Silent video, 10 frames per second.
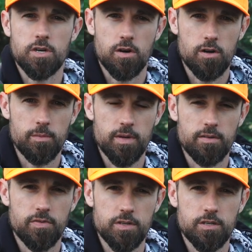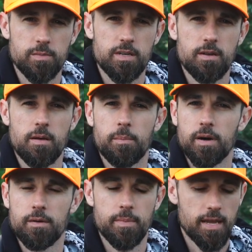tournament fisherman,
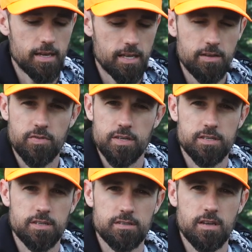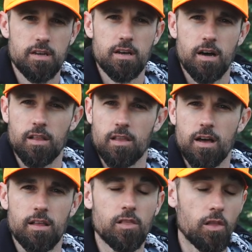but man, he fishes a
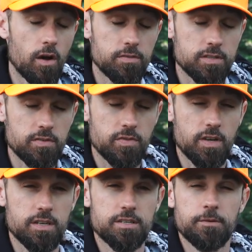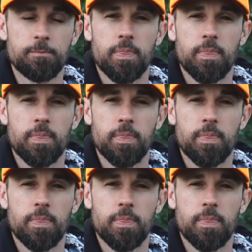lot, loves to fish,